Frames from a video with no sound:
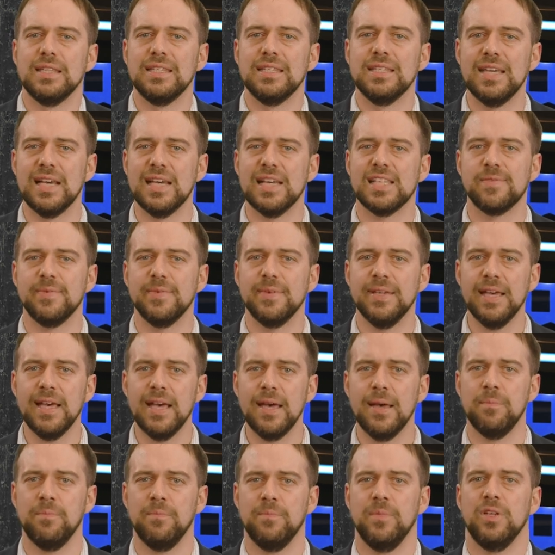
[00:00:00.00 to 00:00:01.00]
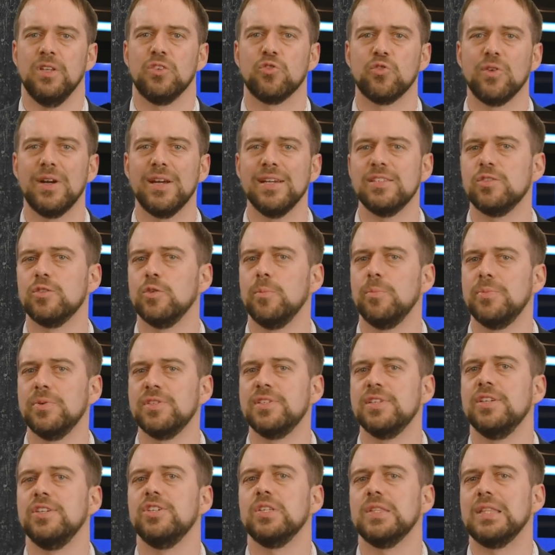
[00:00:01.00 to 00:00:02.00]
The SVM tries to
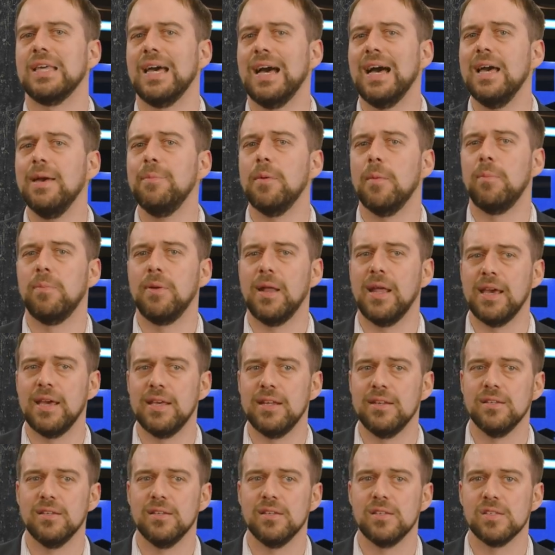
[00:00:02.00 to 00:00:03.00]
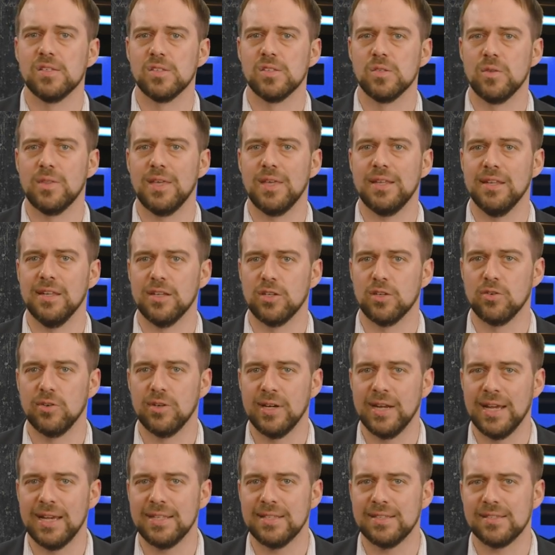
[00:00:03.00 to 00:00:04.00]
position the hyperplane so that it
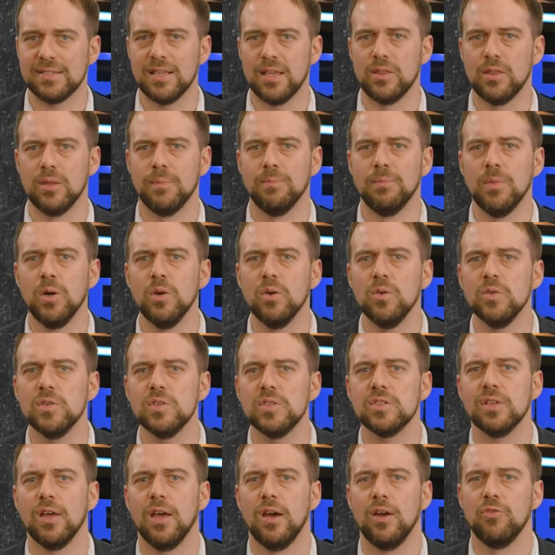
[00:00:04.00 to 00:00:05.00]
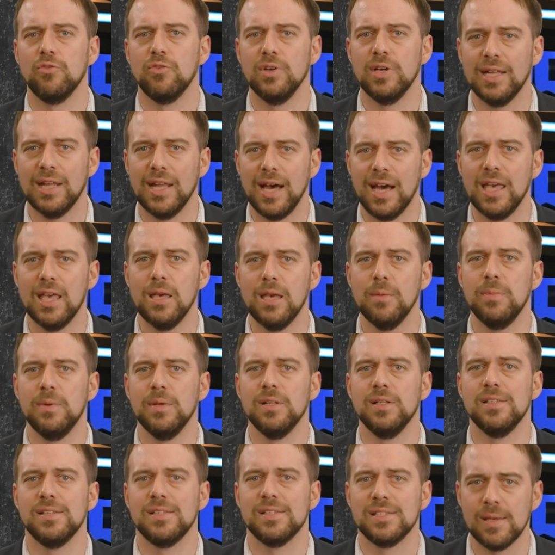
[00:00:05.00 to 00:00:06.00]
creates the most
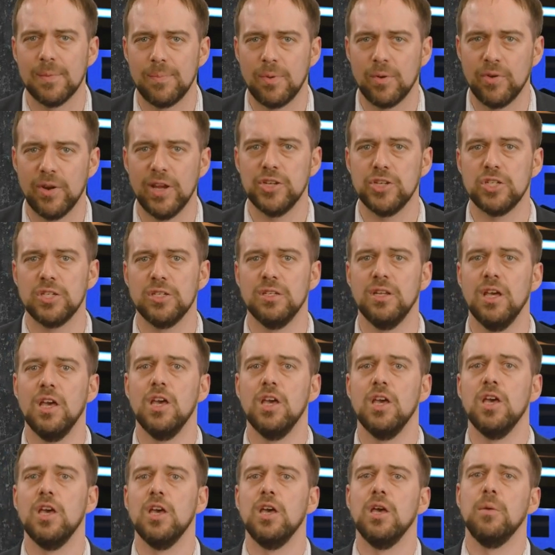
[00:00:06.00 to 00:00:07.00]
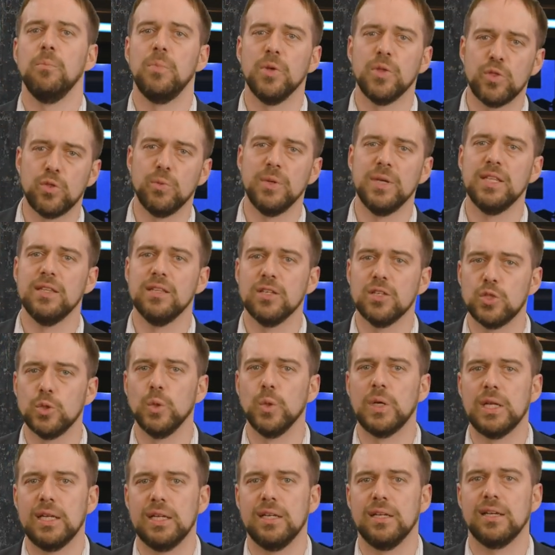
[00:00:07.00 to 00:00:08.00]
reliable separation between the
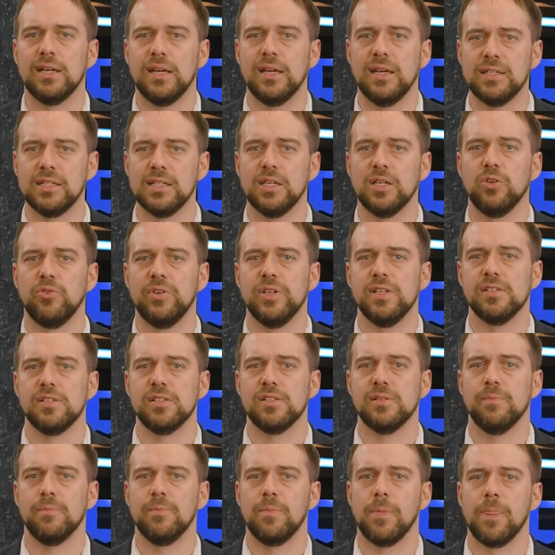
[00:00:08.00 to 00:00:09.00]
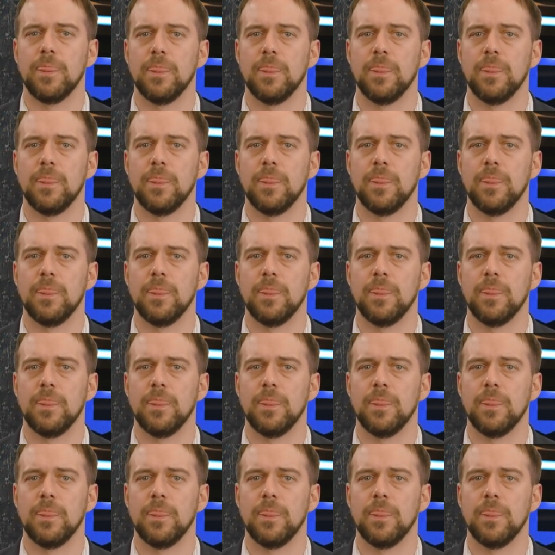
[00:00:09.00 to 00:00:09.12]
two categories.